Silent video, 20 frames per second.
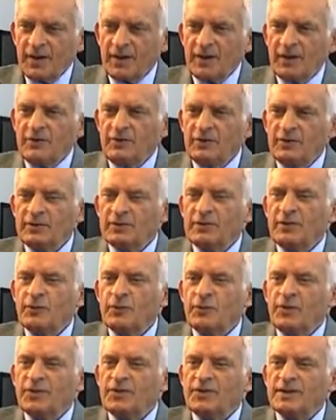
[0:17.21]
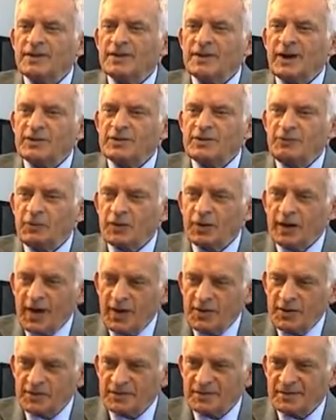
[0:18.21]
even with the
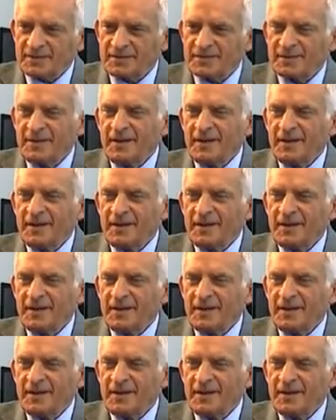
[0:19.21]
ratification